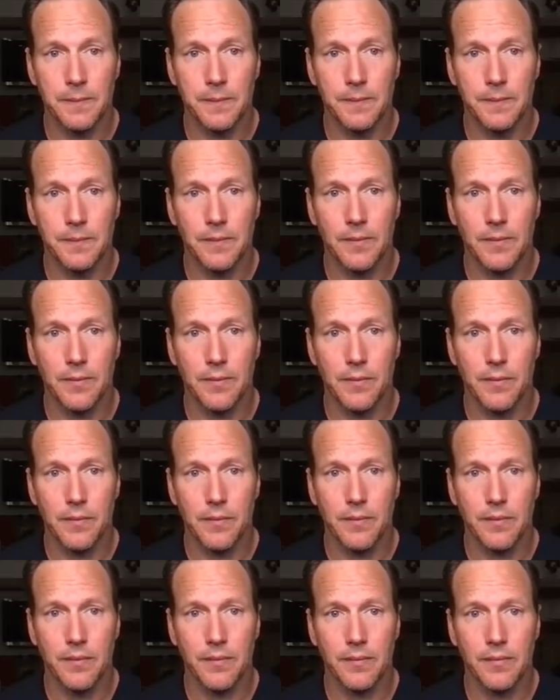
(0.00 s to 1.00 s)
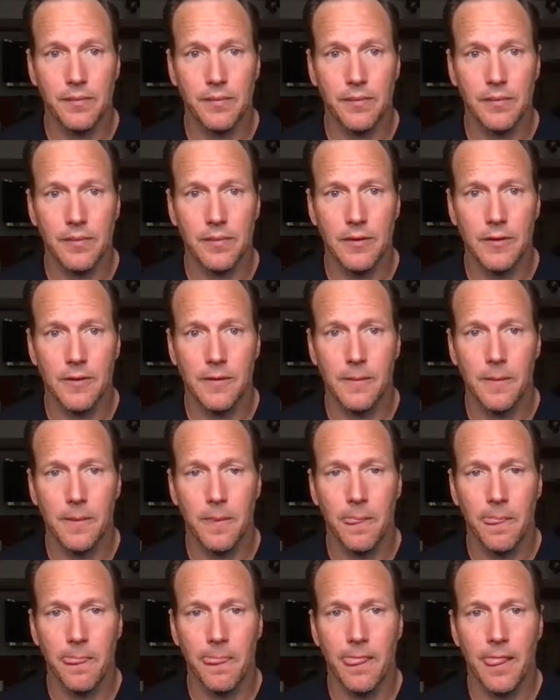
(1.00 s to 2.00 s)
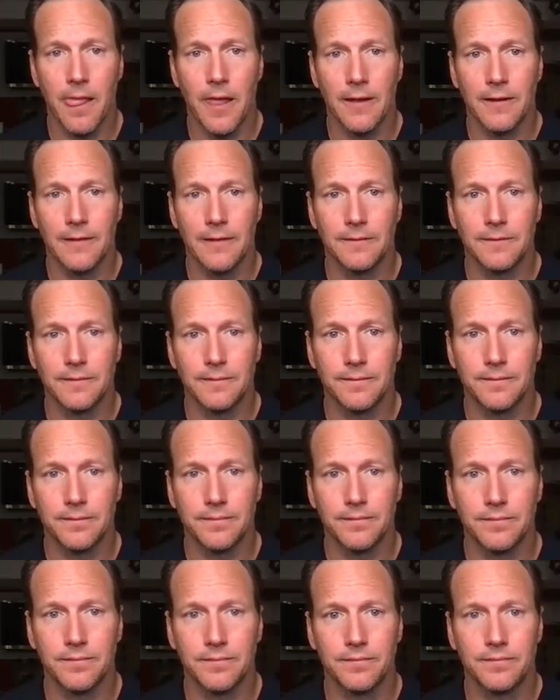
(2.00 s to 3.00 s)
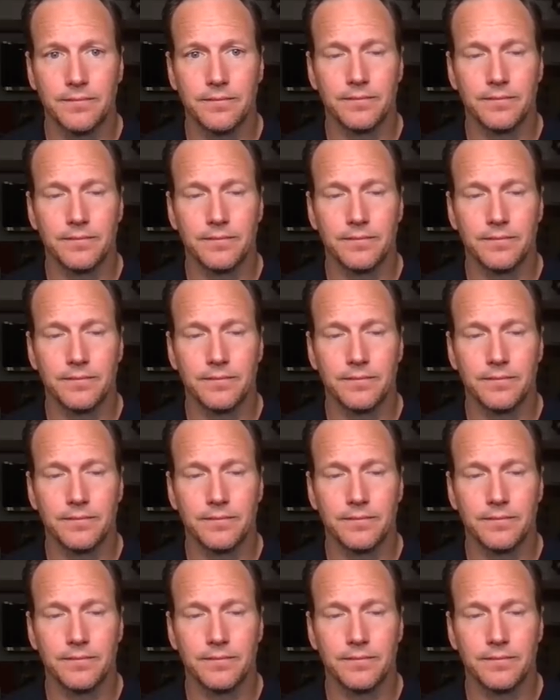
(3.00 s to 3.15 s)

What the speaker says: The person shown says nothing.